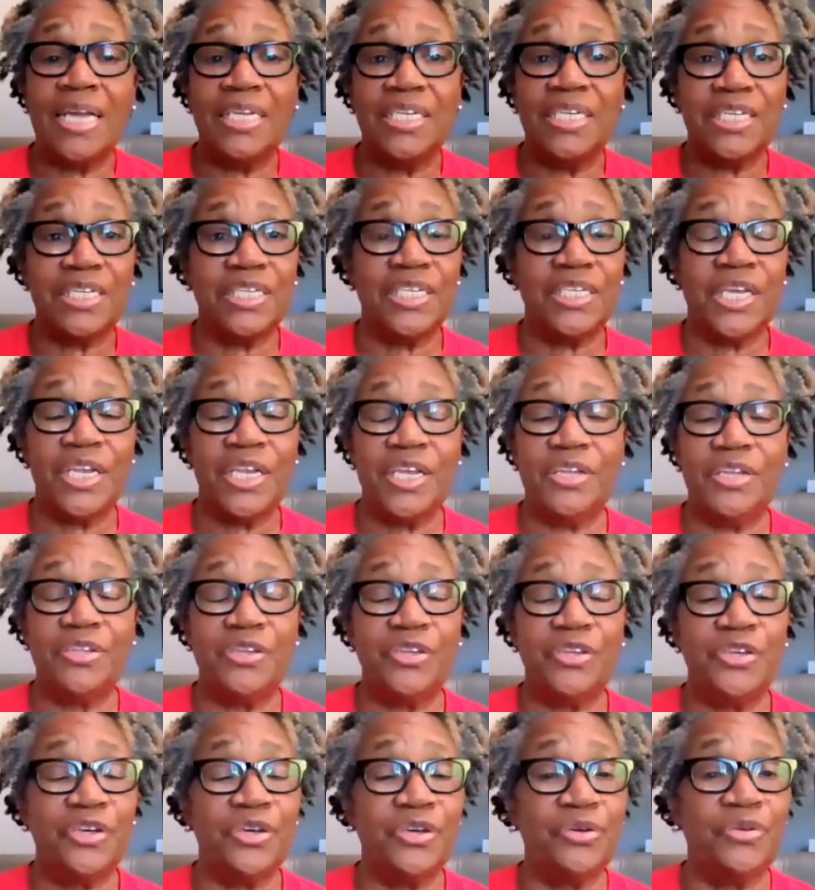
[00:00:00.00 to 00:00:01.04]
I just did
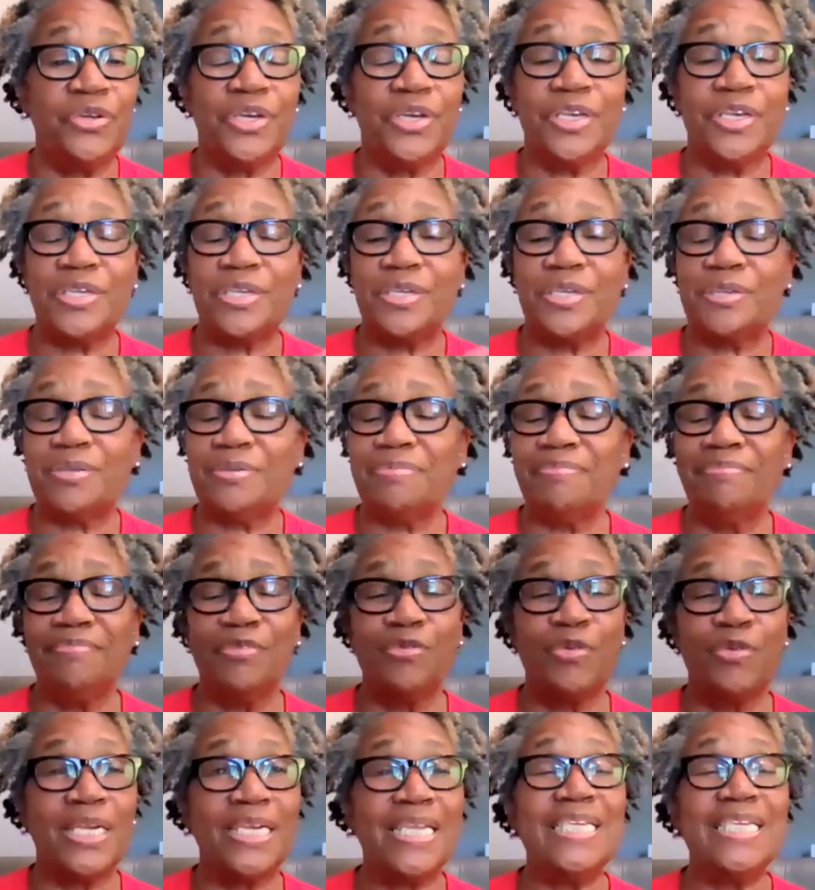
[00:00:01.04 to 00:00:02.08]
it to just
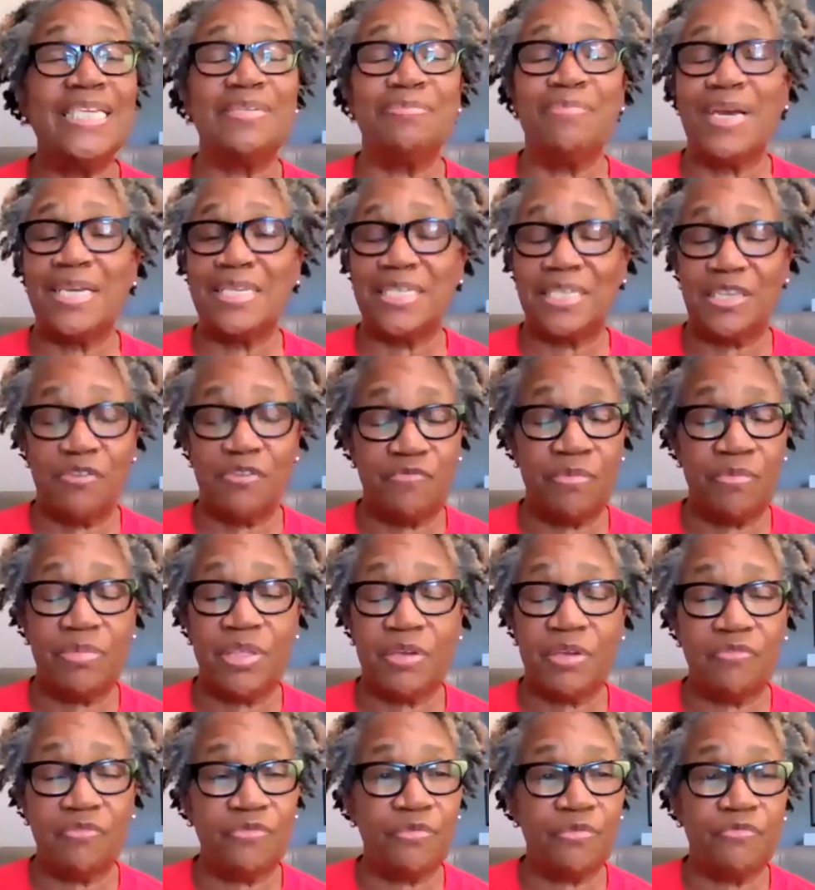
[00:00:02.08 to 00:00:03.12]
release myself from
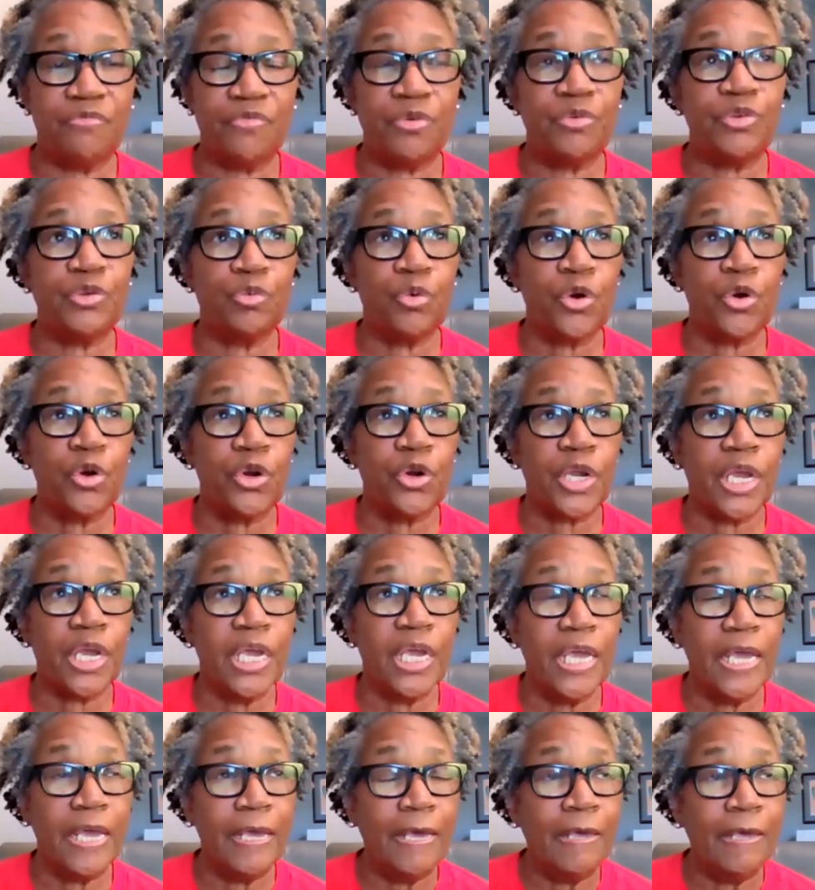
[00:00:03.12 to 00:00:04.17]
that first work.
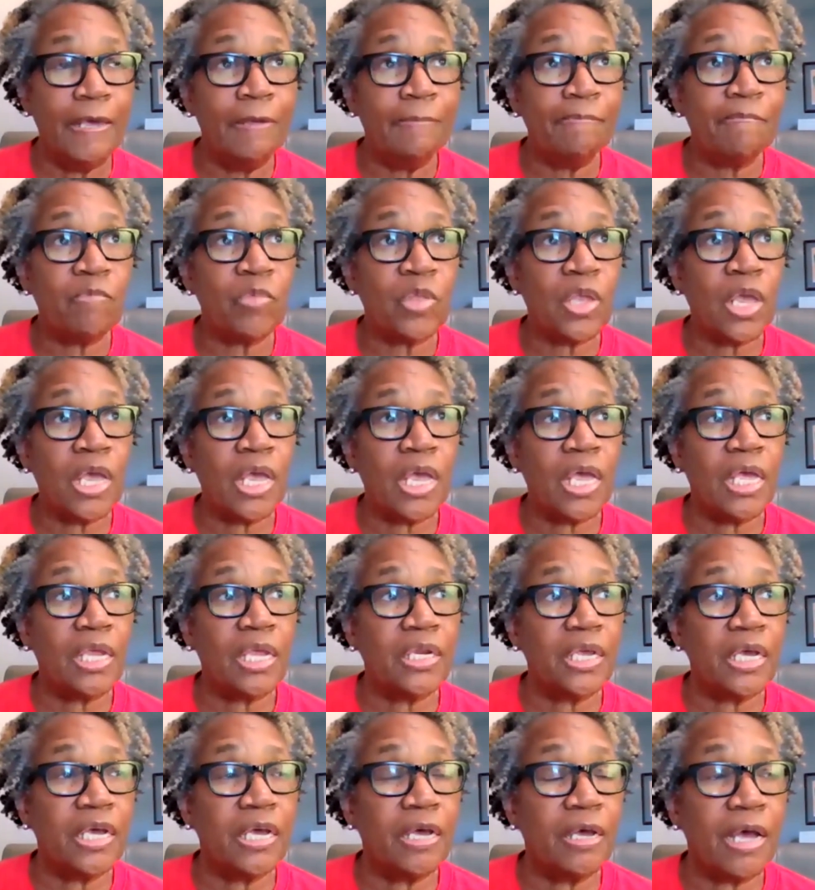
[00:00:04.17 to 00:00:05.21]

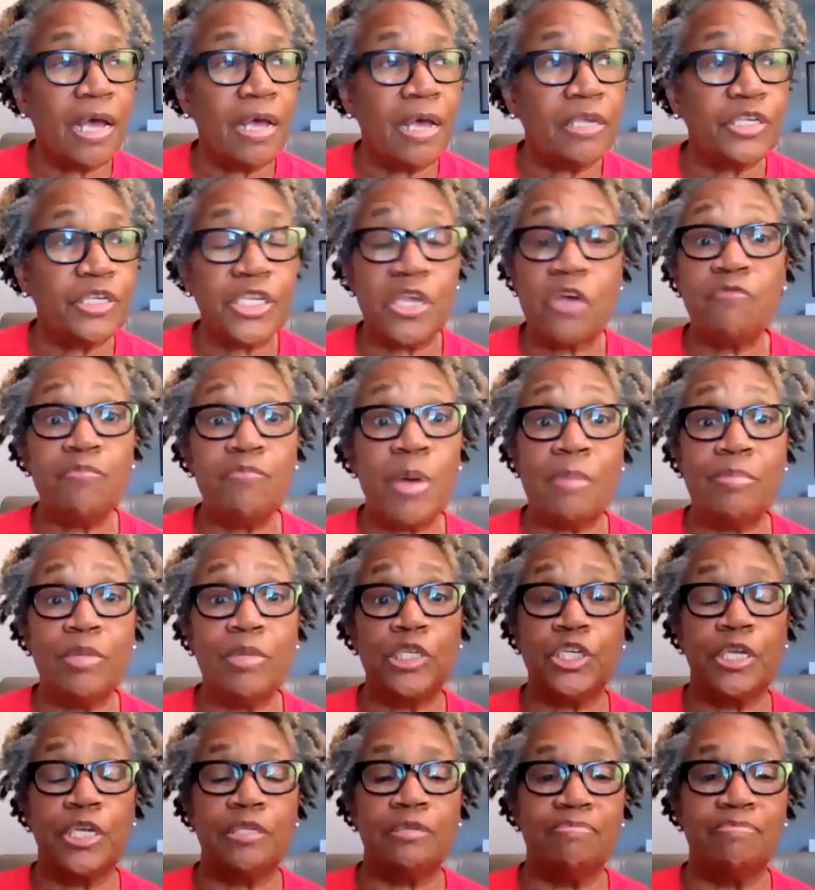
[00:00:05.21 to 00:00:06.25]
And uh, I self
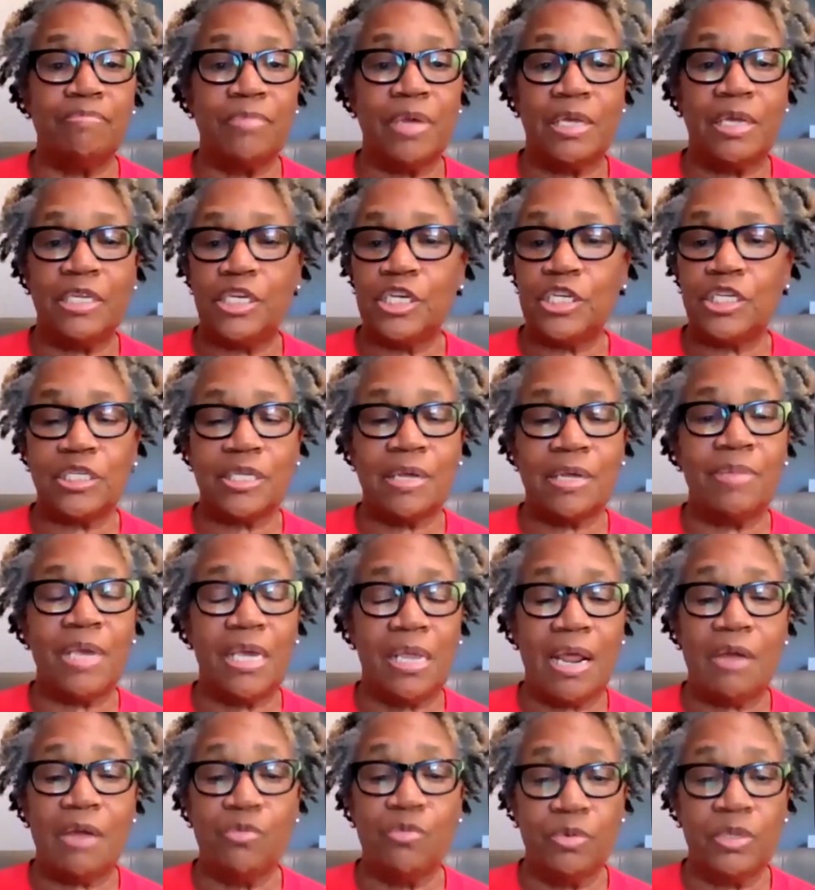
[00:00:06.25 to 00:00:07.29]
published it. I just, I
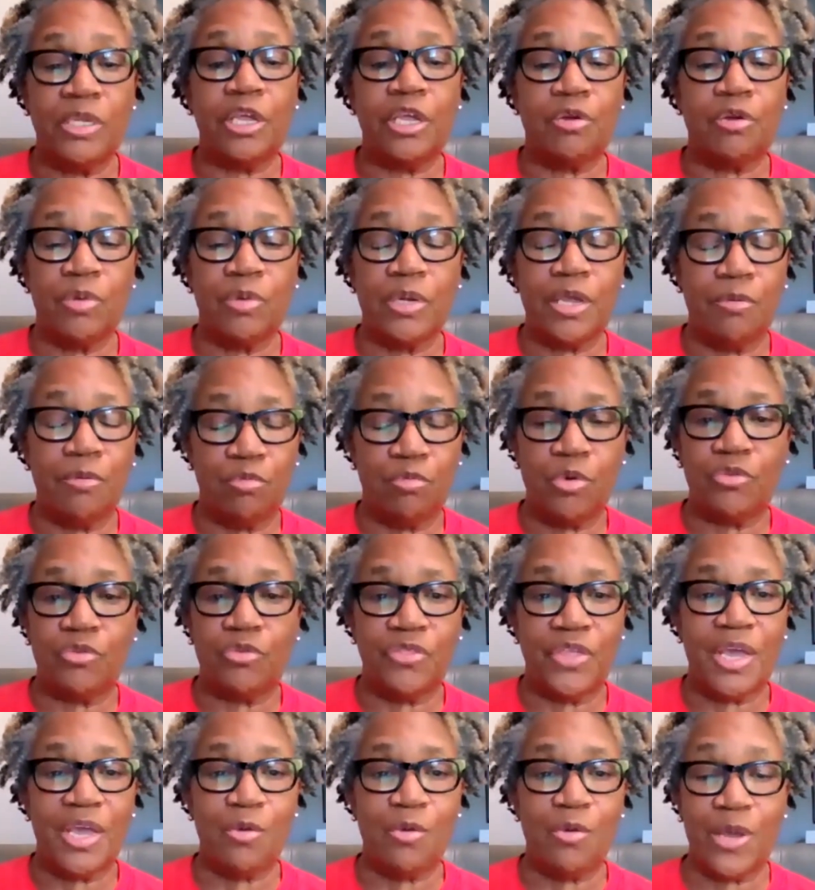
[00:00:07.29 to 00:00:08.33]
mean, I literally wrote
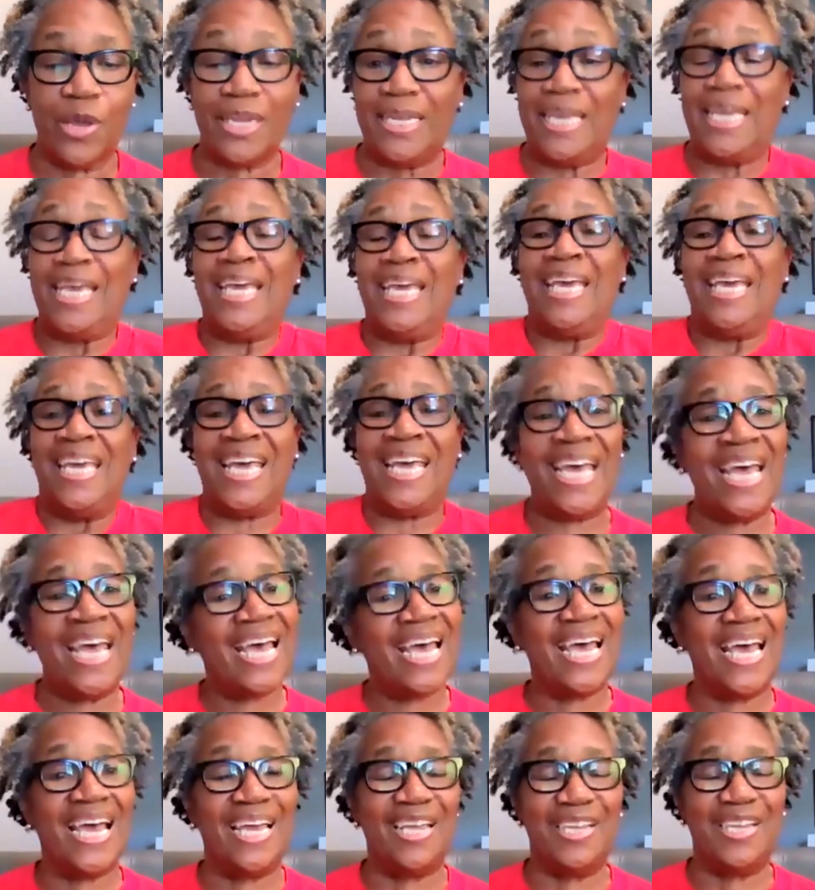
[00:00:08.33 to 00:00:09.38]
the thing, went,
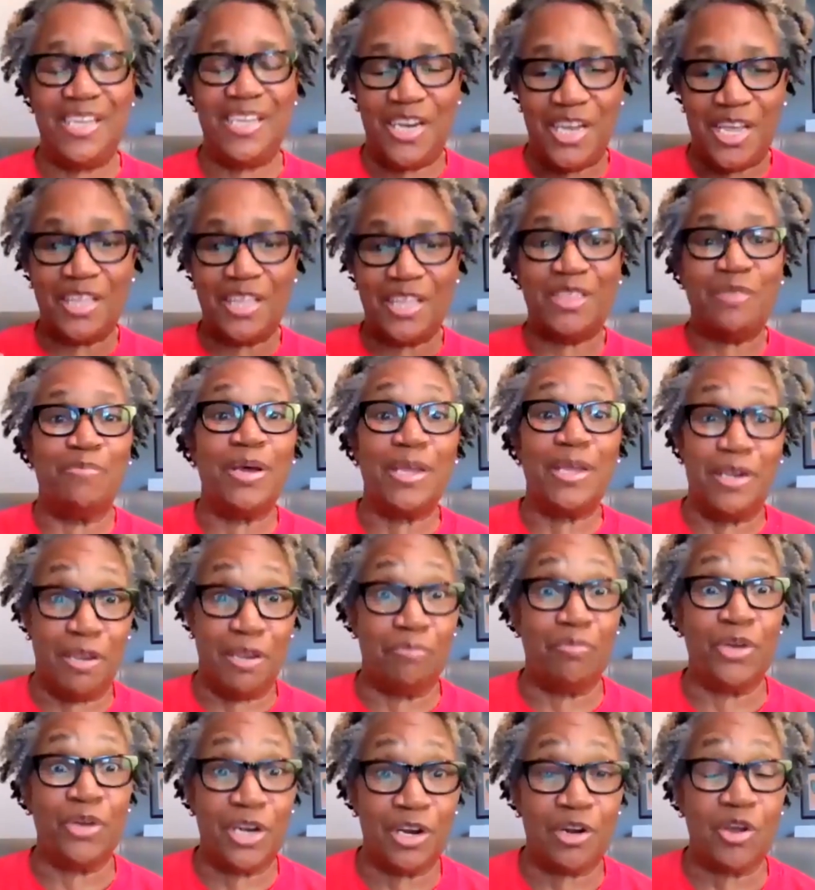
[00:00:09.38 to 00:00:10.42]
ha, and then hit the button
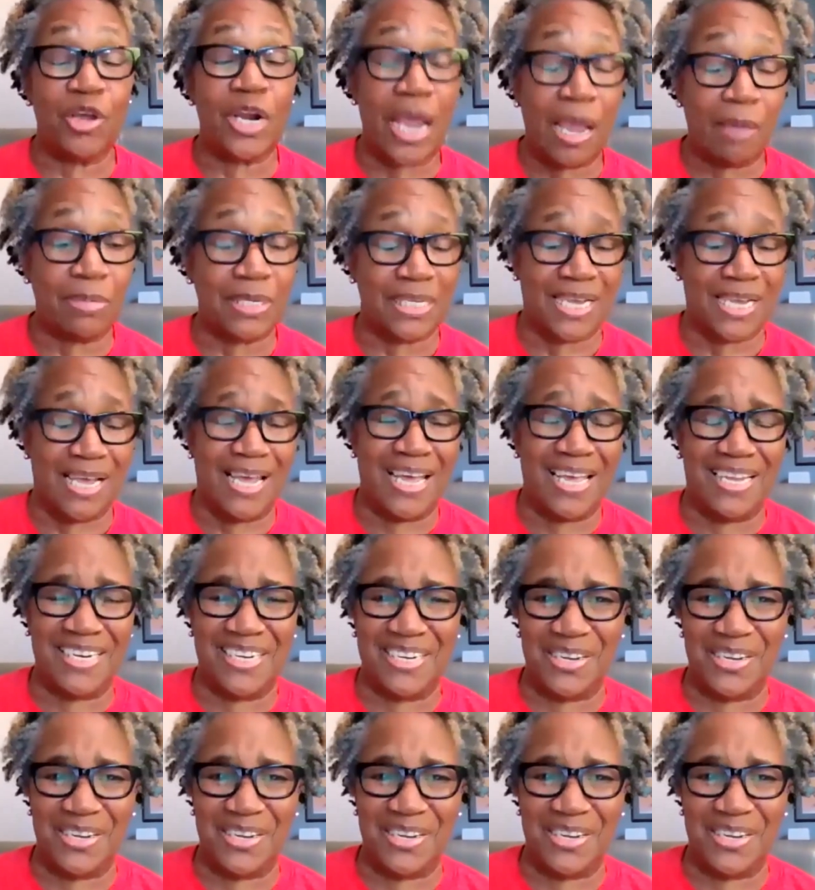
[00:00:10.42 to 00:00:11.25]
and put it on Amazon.